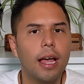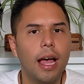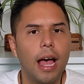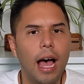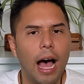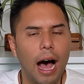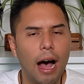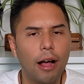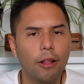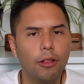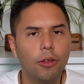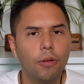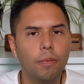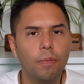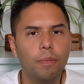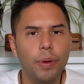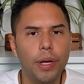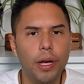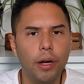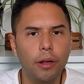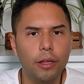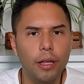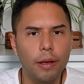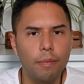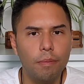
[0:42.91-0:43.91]
how to
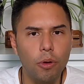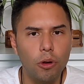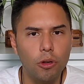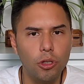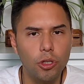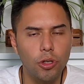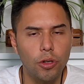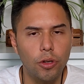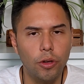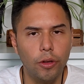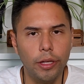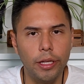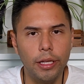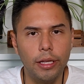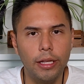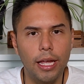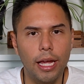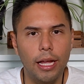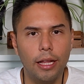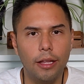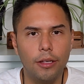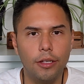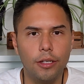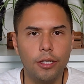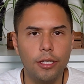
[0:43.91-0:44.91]
build emotional
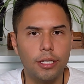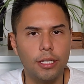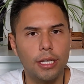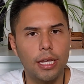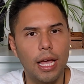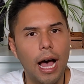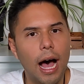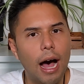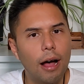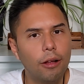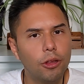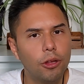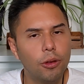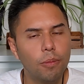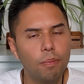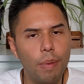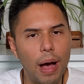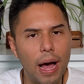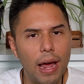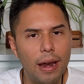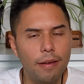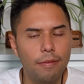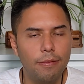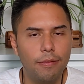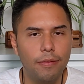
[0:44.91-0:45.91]
intelligence, how to
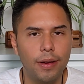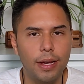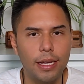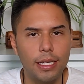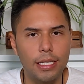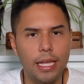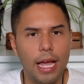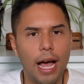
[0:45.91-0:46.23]
manifest,